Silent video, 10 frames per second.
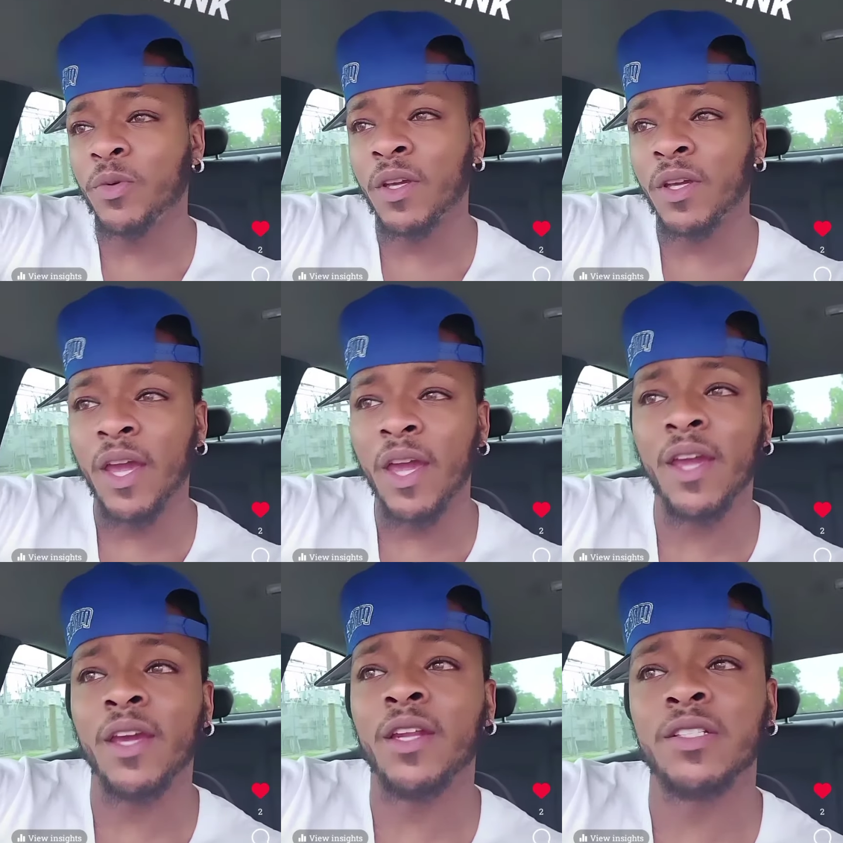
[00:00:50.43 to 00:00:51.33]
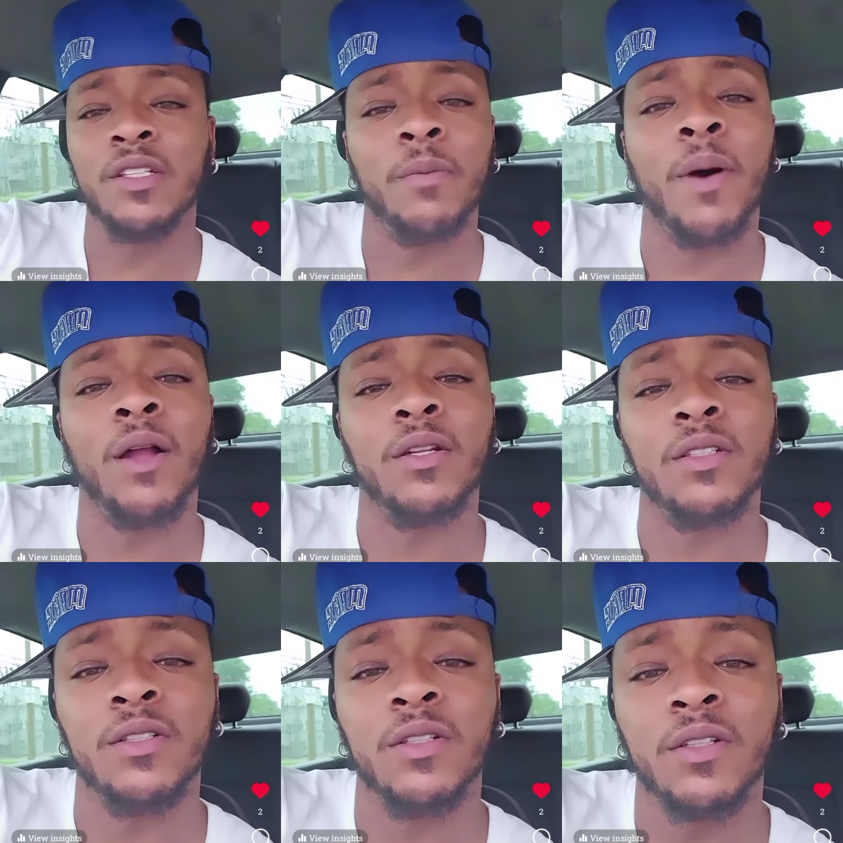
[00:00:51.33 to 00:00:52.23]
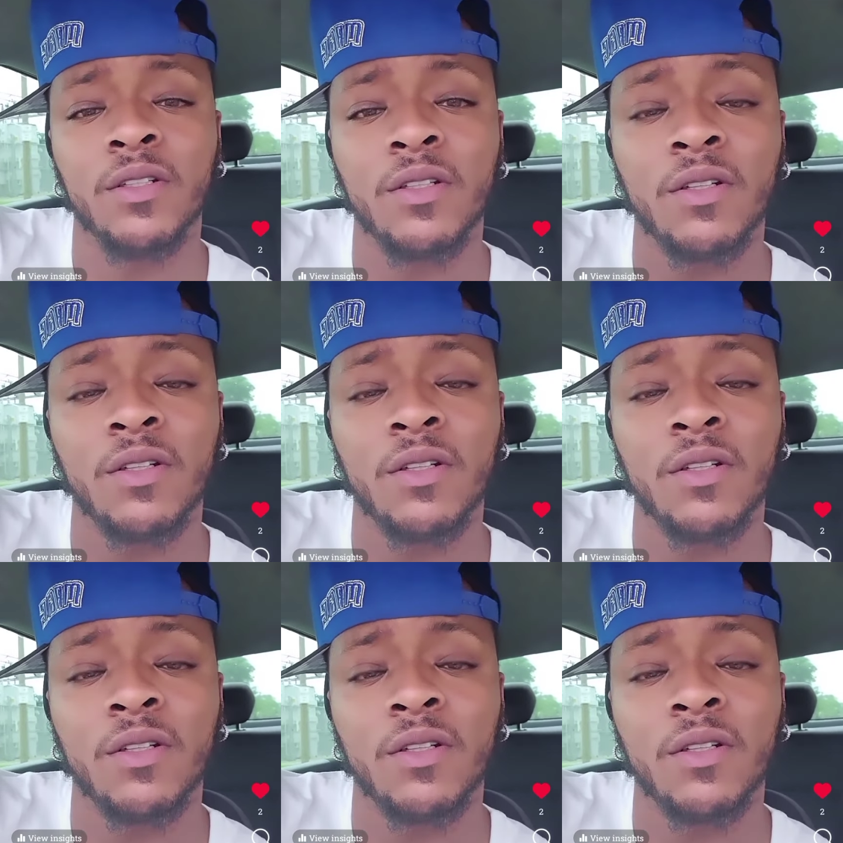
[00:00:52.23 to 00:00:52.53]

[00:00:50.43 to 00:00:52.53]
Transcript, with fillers: People think head is an apology.